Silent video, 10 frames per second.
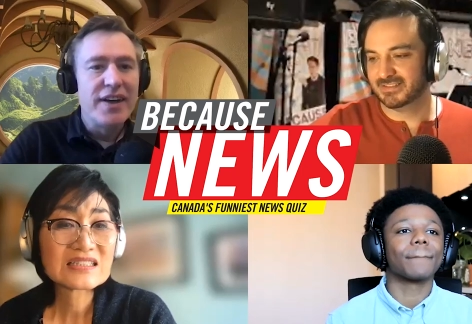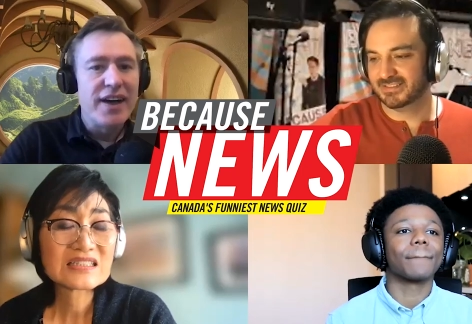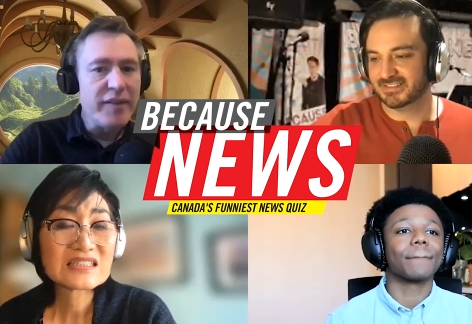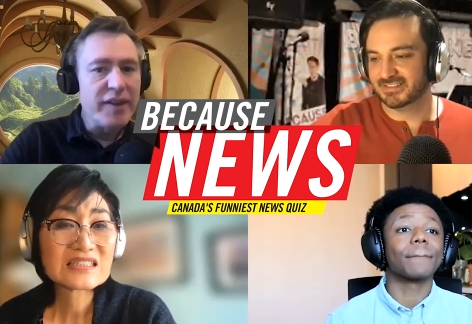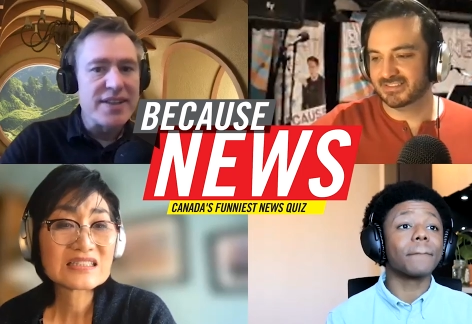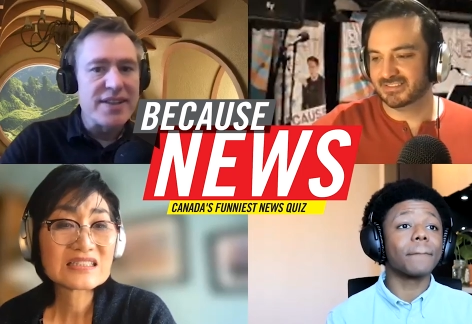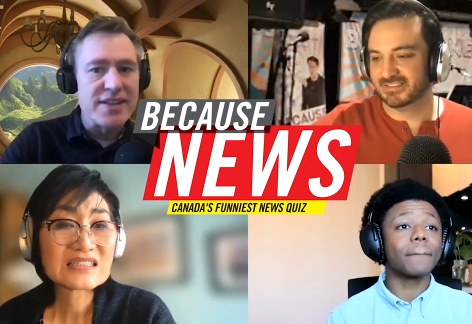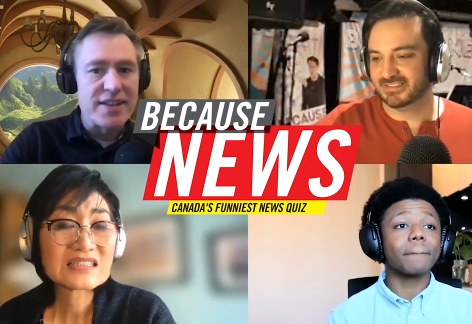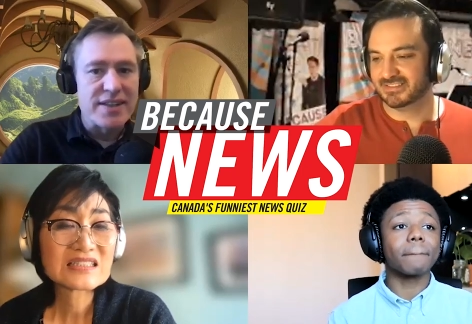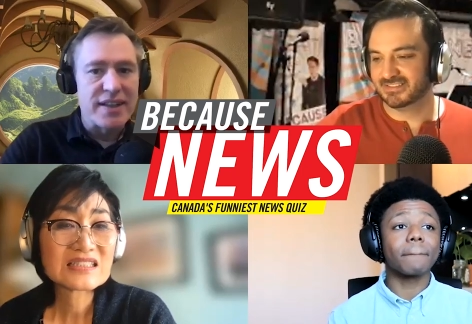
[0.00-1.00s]
Speaker 1: Have a
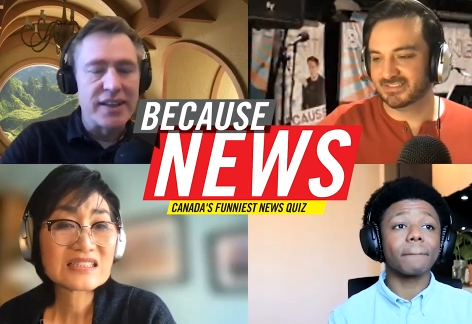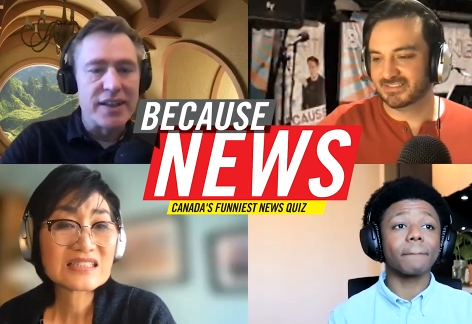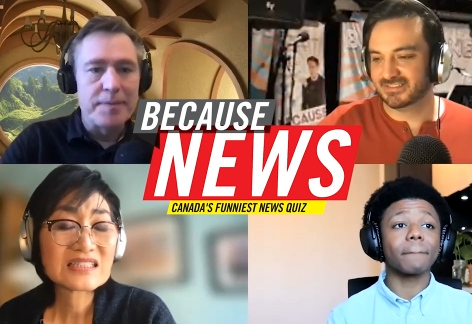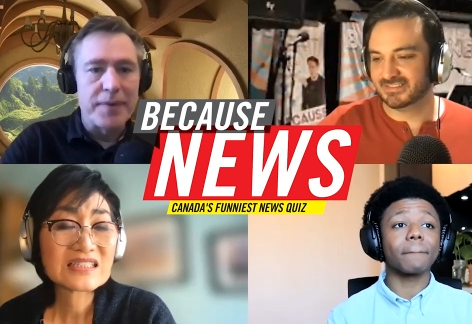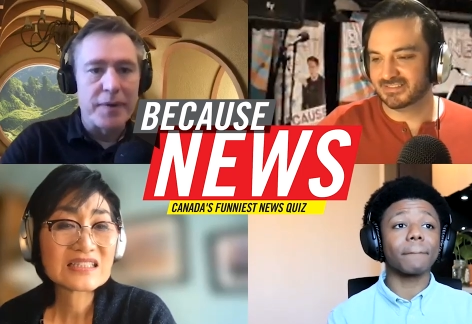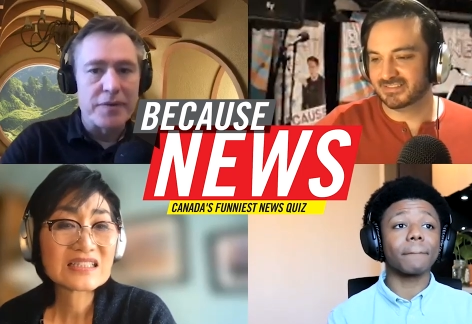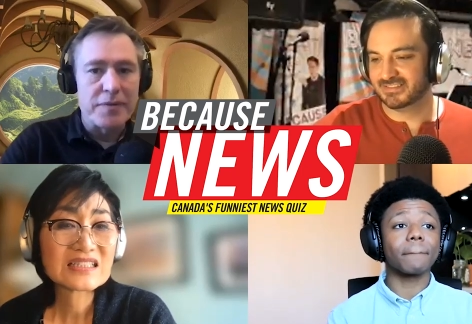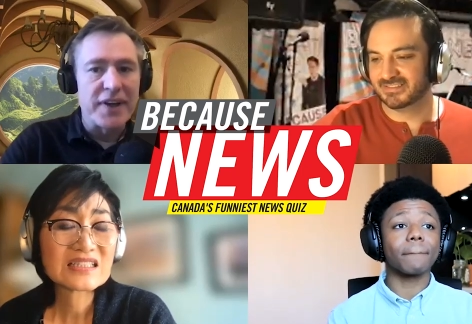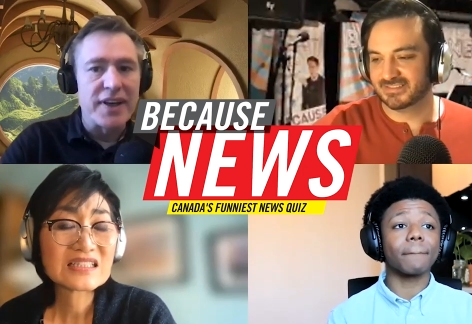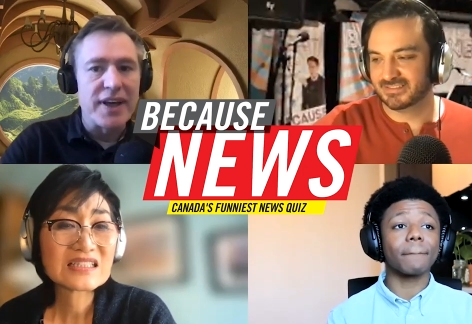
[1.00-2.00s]
listen to this clip that
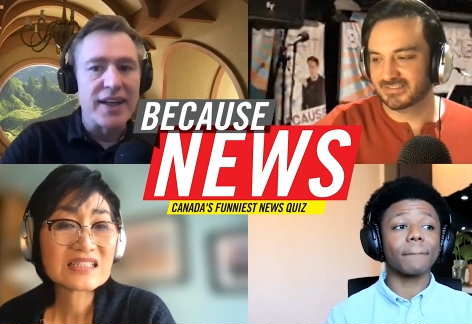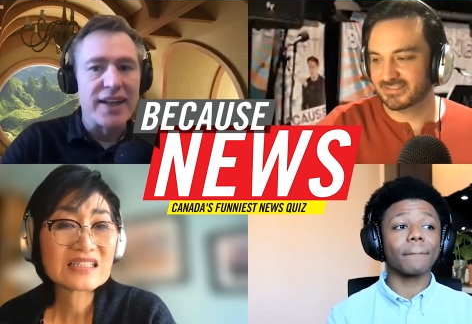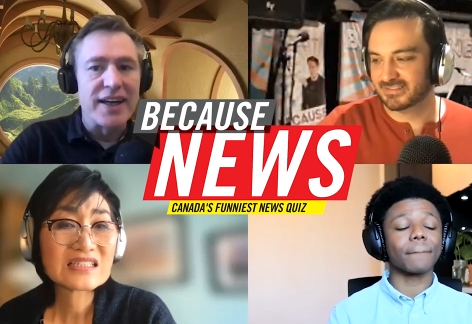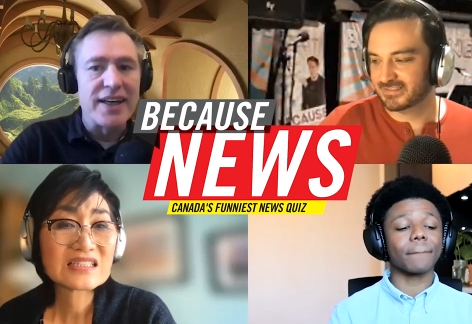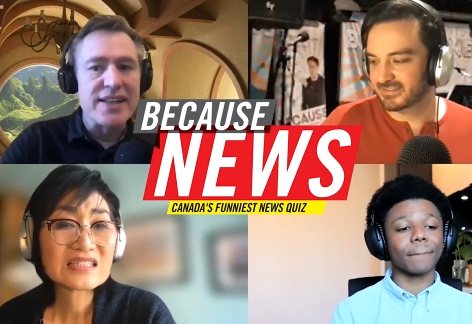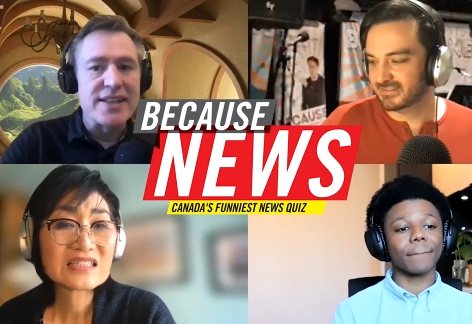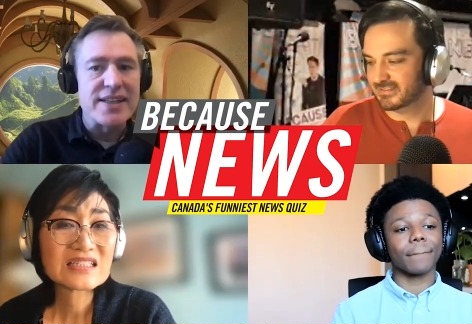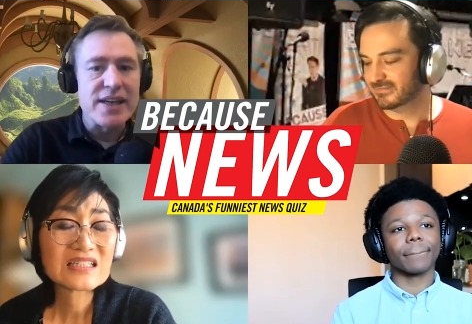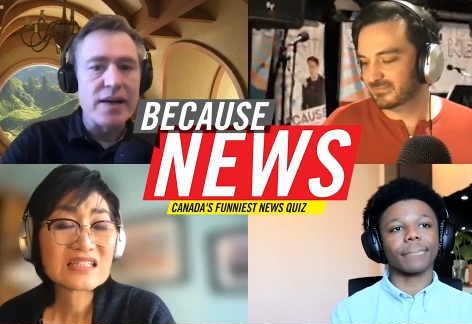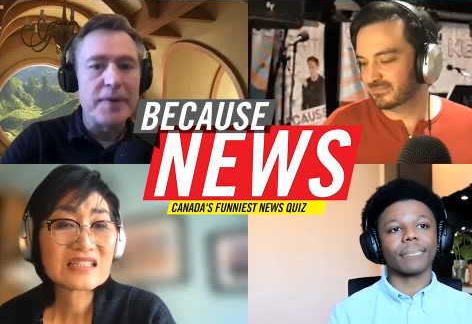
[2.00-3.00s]
was making
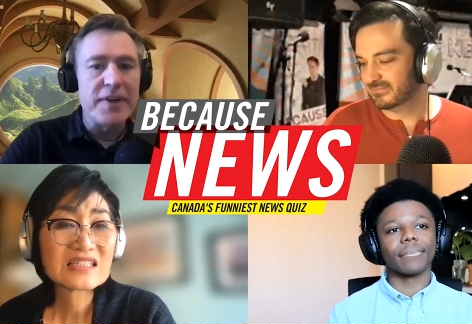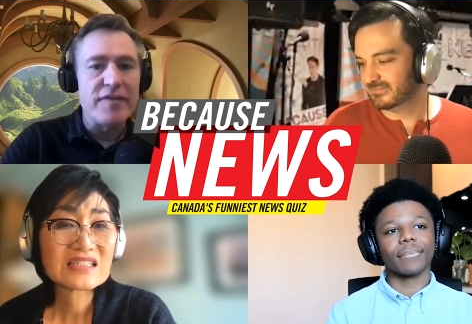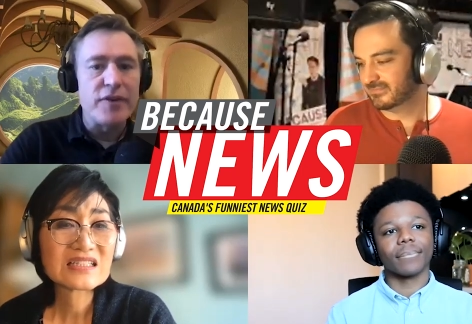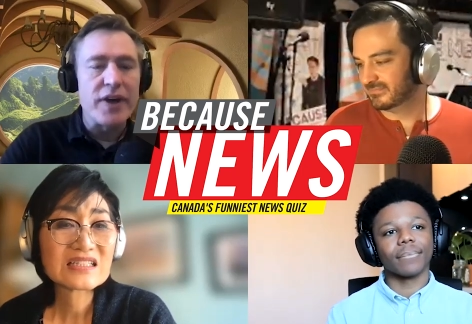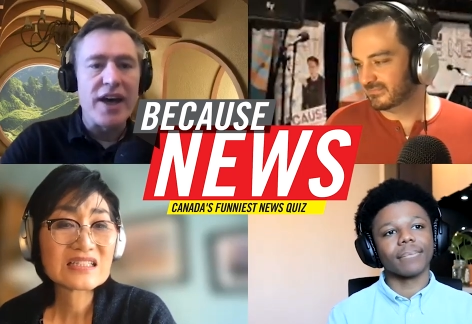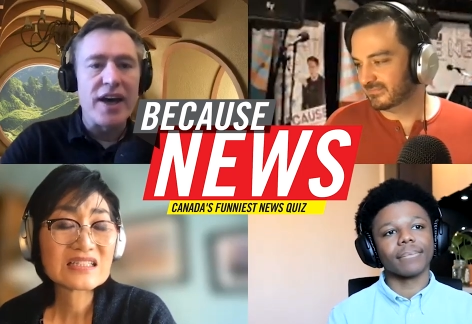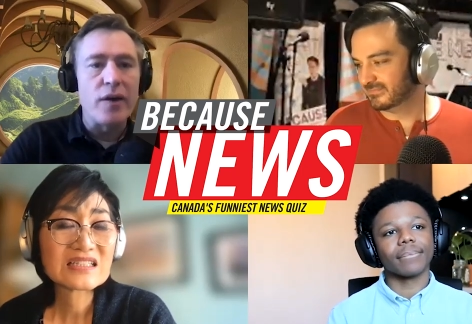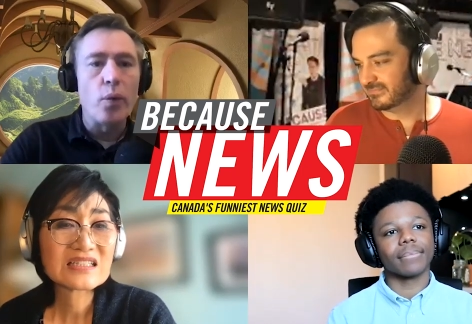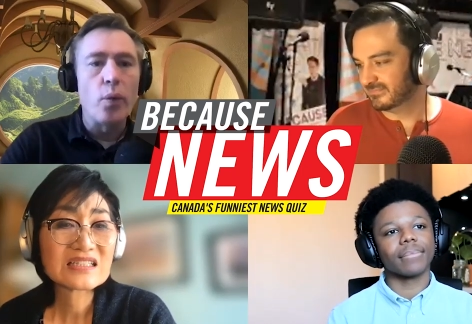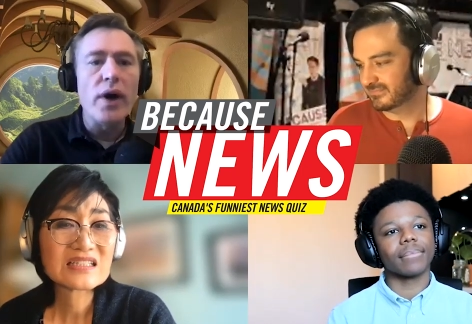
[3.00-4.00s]
headlines and tell me, if you
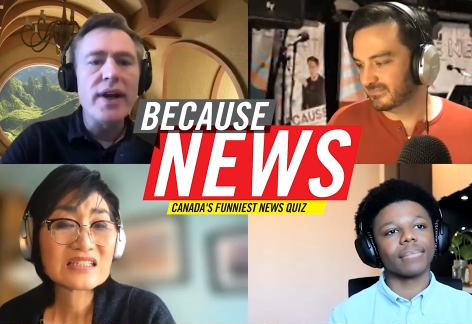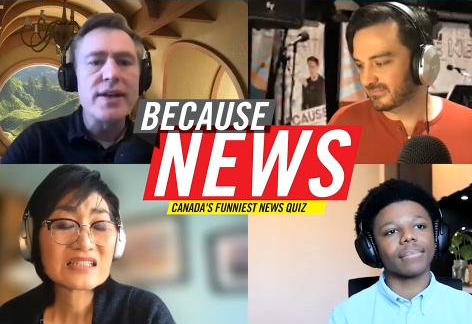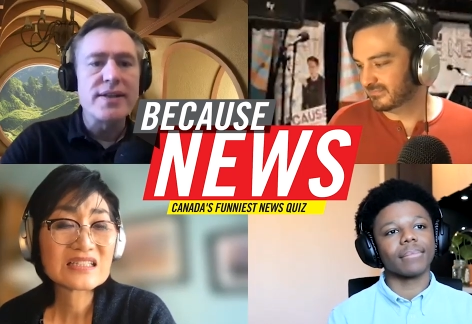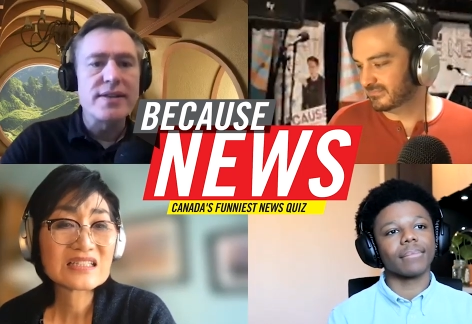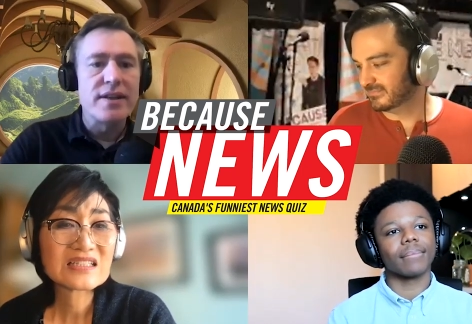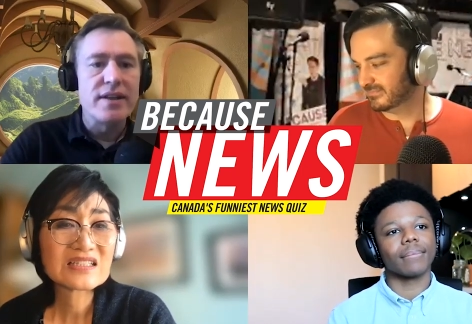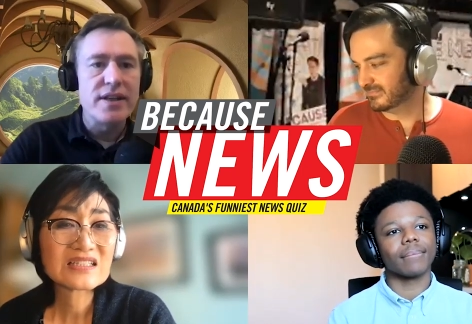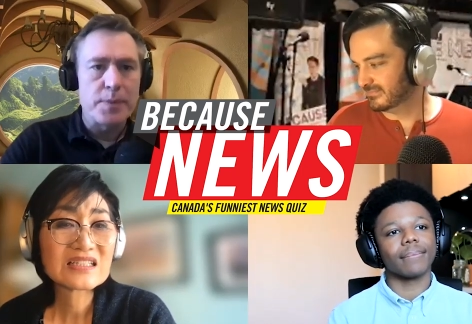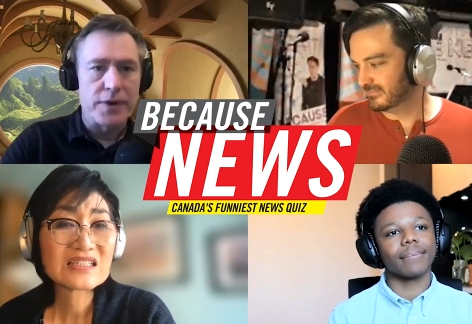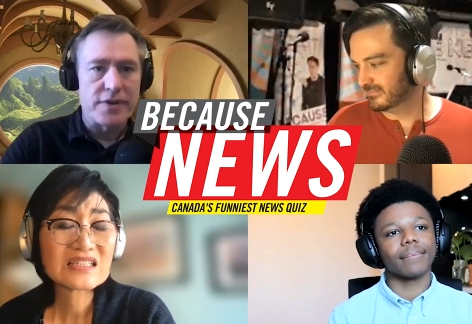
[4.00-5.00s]
can, what is
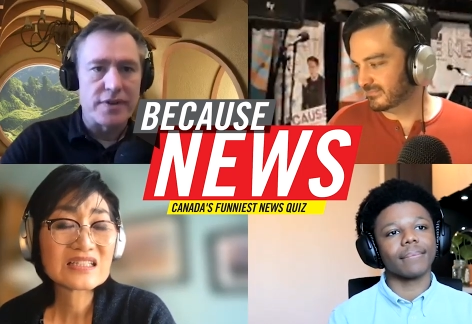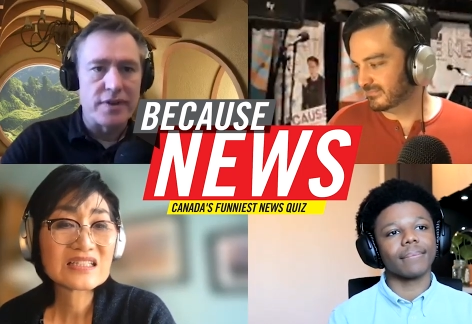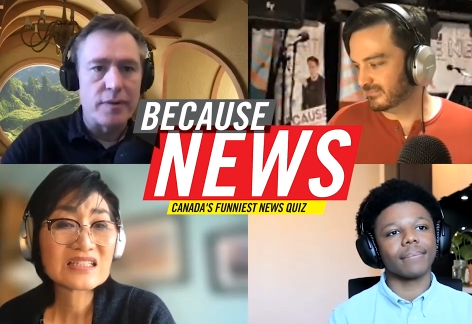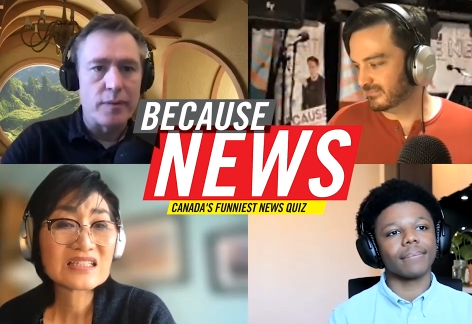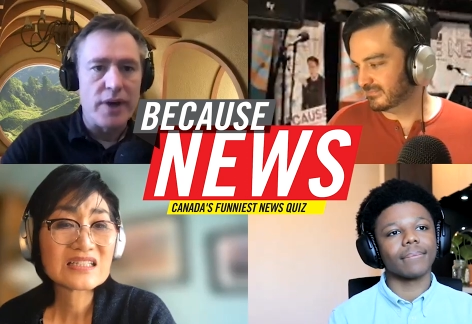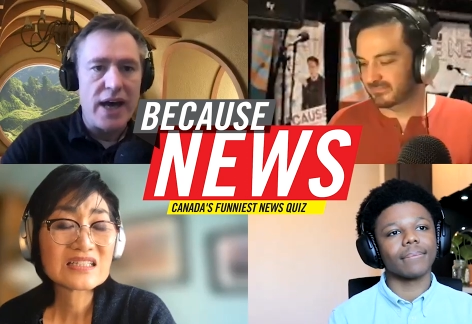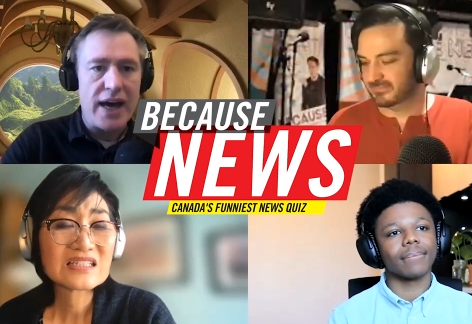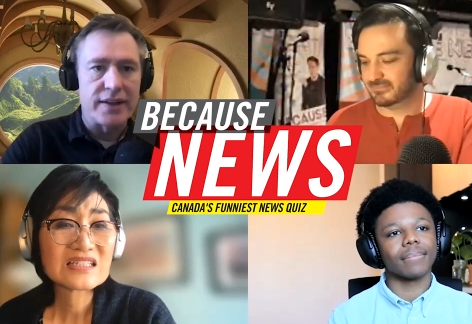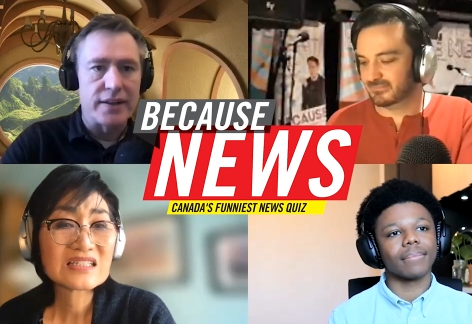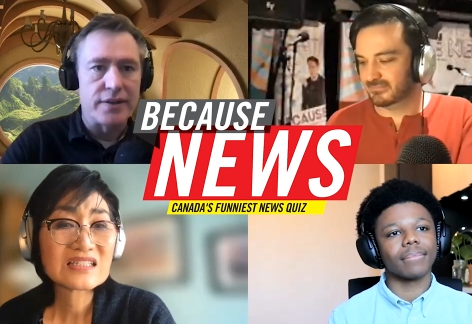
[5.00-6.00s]
this person
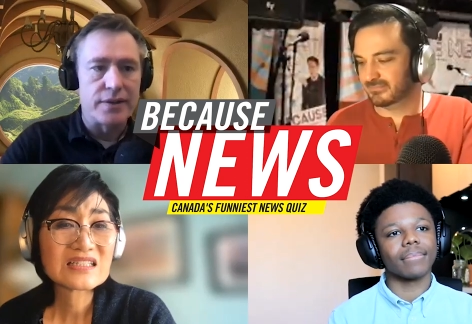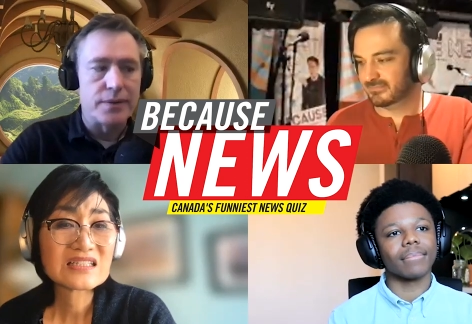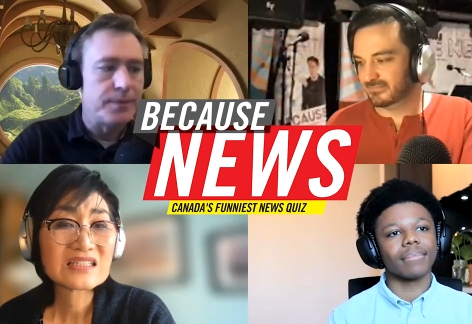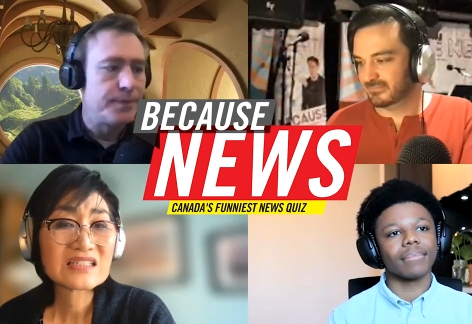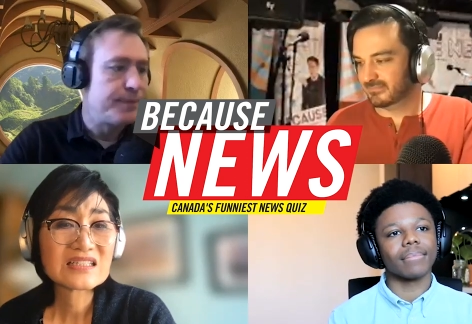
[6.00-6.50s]
reacting to?